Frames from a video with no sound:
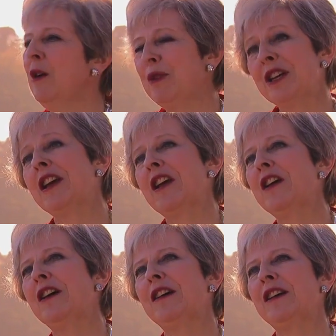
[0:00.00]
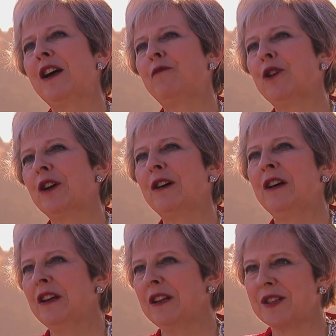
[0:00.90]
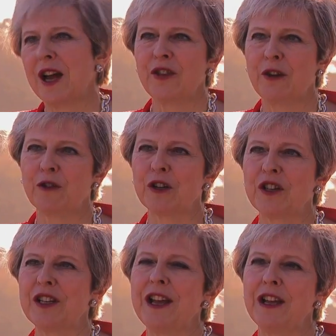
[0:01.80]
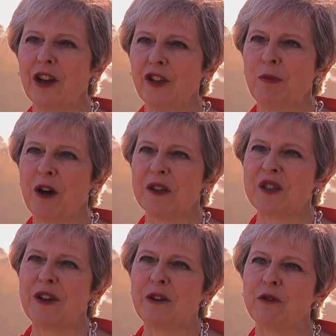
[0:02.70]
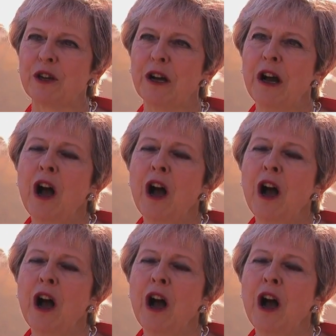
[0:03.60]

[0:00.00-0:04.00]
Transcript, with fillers: Being here in Africa, in South Africa today and other parts of Africa,